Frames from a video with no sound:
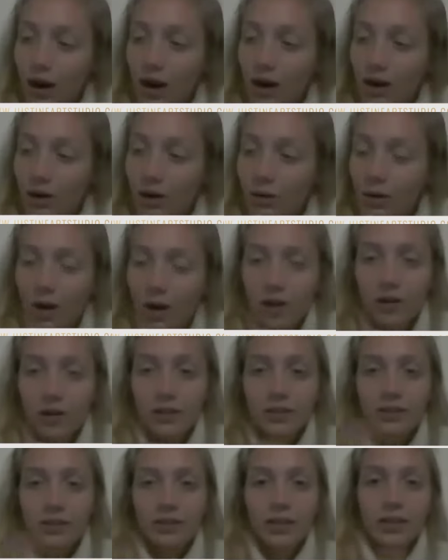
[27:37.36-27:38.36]
how
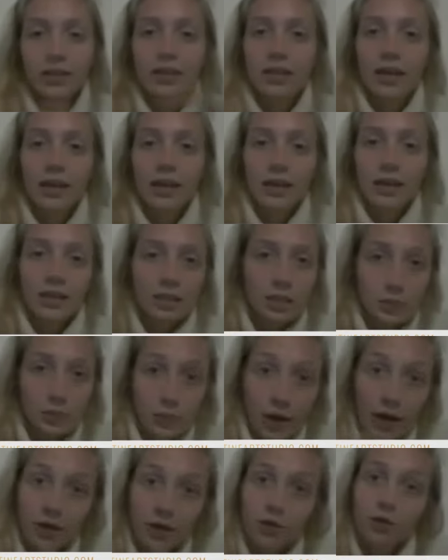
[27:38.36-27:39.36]
artists can like
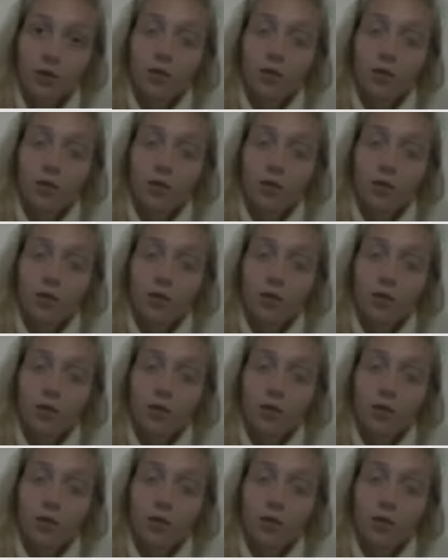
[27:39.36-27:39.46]
inspire